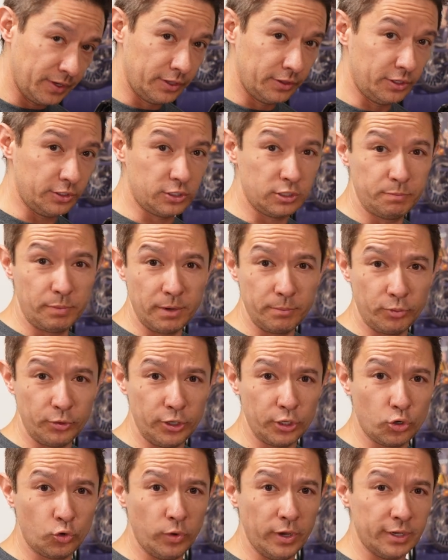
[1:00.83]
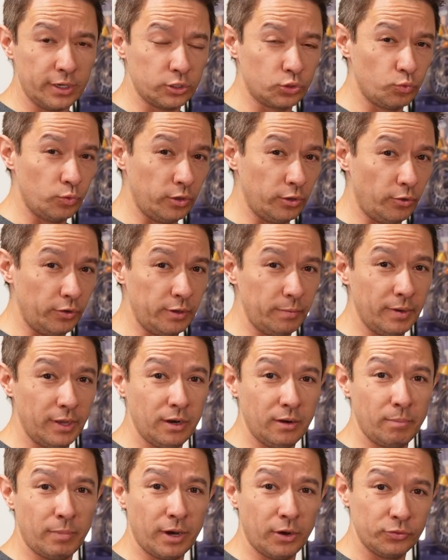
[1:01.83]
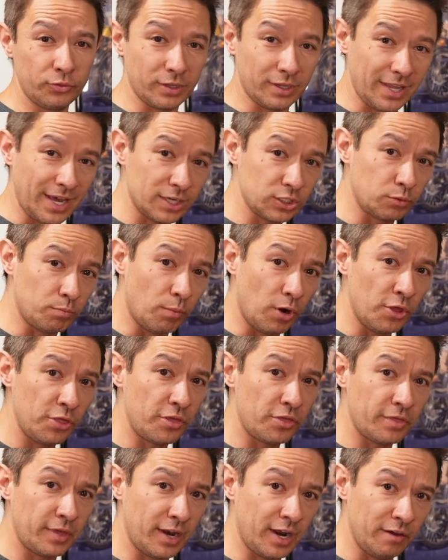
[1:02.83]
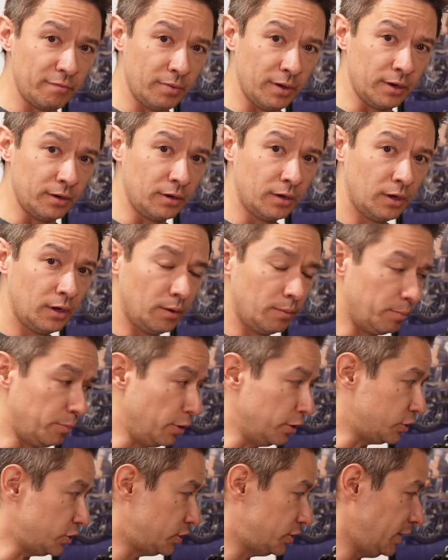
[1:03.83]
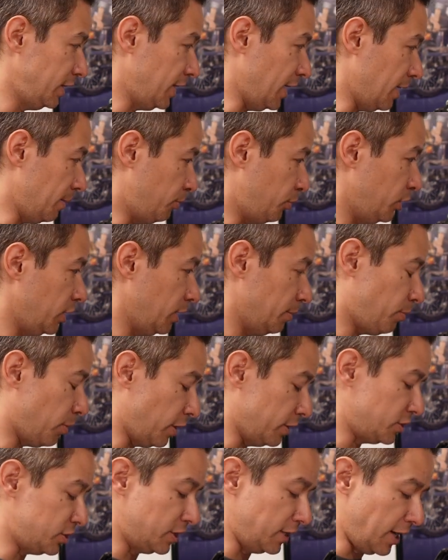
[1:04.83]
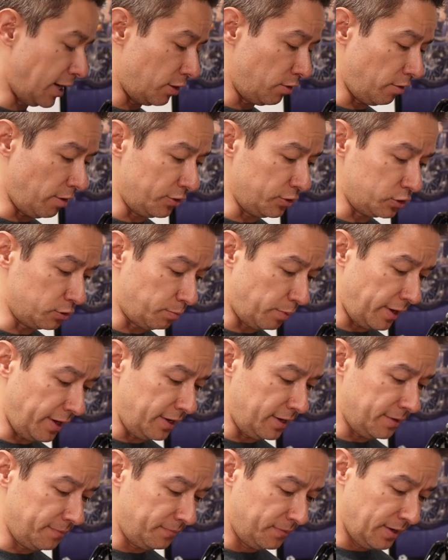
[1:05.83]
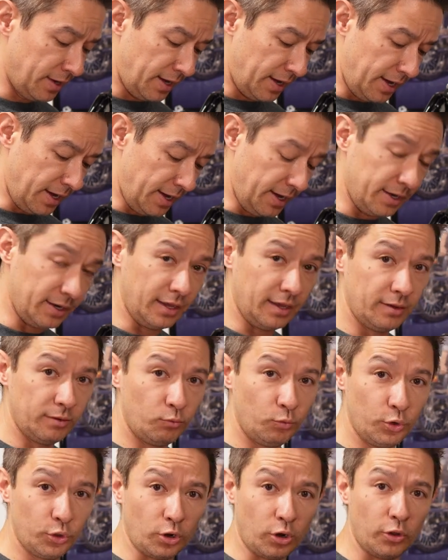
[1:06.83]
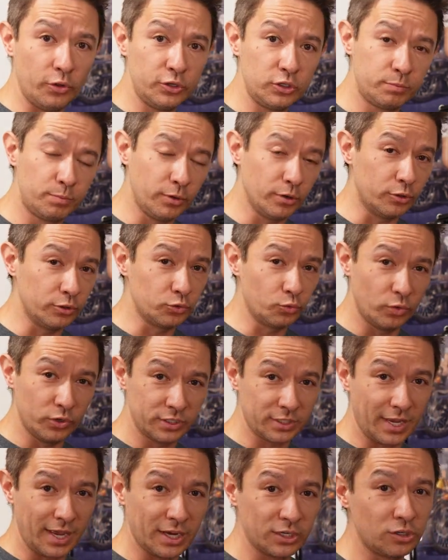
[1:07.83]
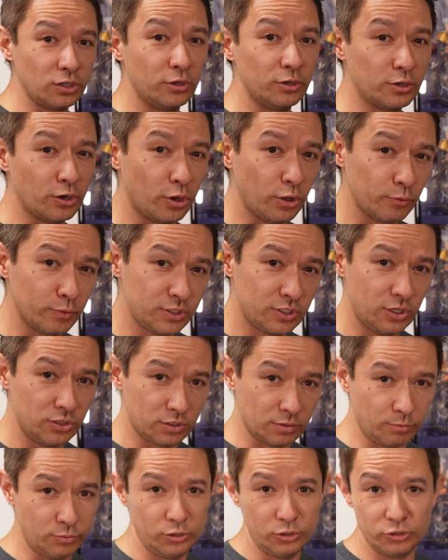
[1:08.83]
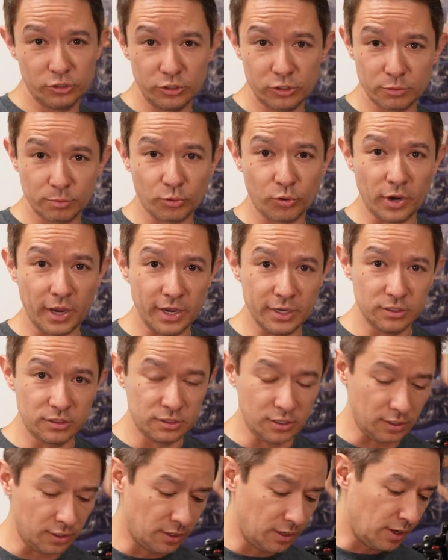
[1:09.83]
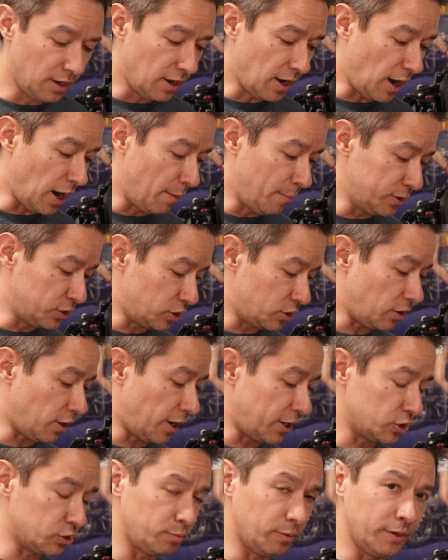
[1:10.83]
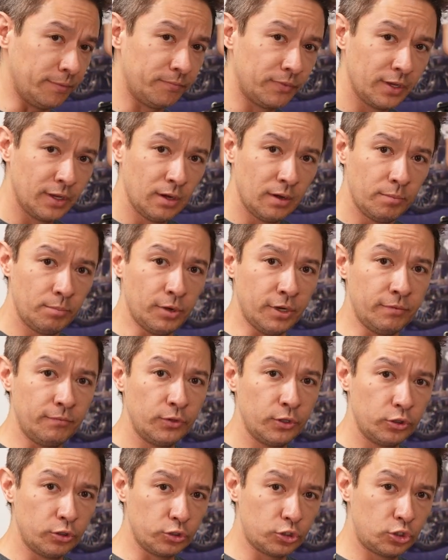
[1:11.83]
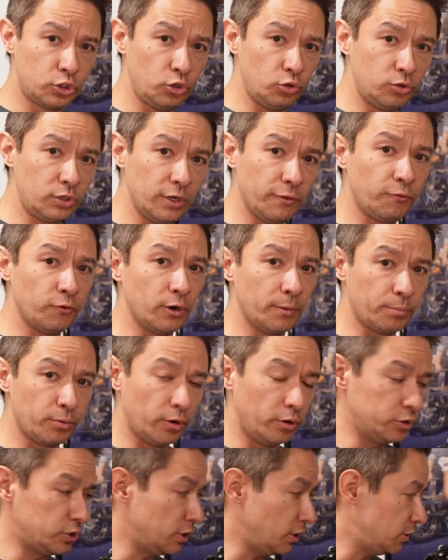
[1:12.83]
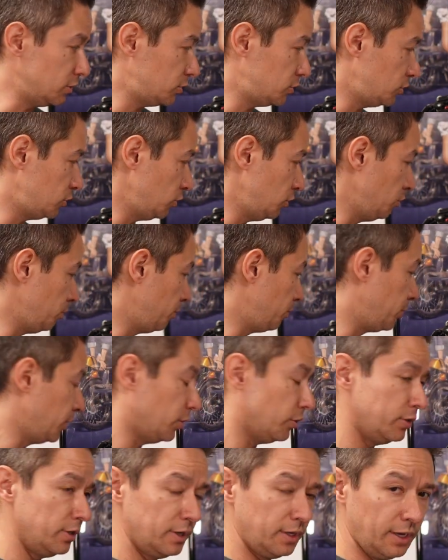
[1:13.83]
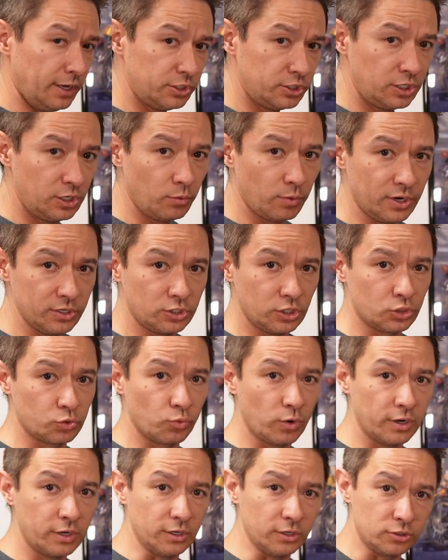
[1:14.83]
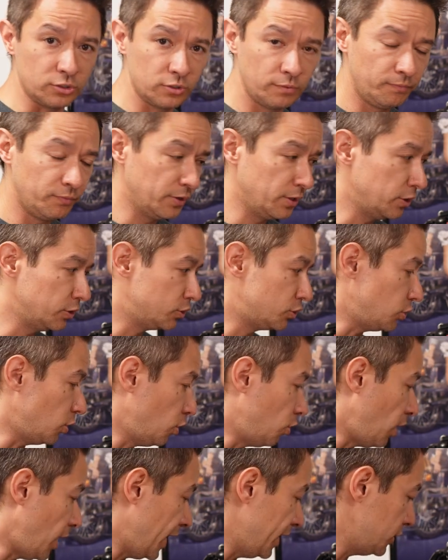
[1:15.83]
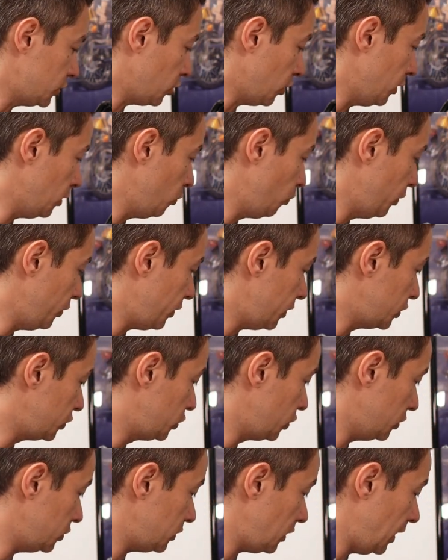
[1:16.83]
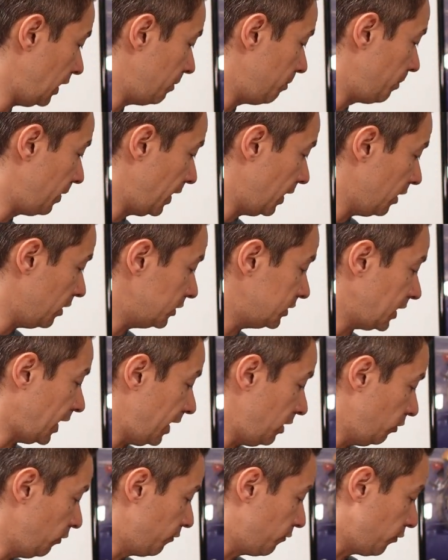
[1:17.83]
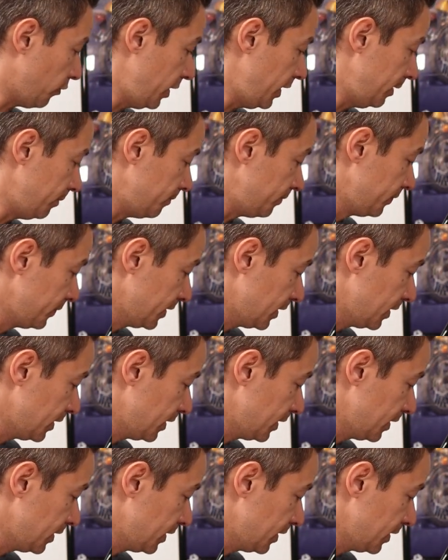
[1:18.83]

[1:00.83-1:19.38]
This has been pretty quick. It's really only been about the last month that I've been purchasing and putting parts together on this bike. And with all these builds, once I actually look at all the receipts, I'm usually surprised at how much it cost me. But there's two different approaches to building a GY6 Ruckus. So I started with just a bare titled frame,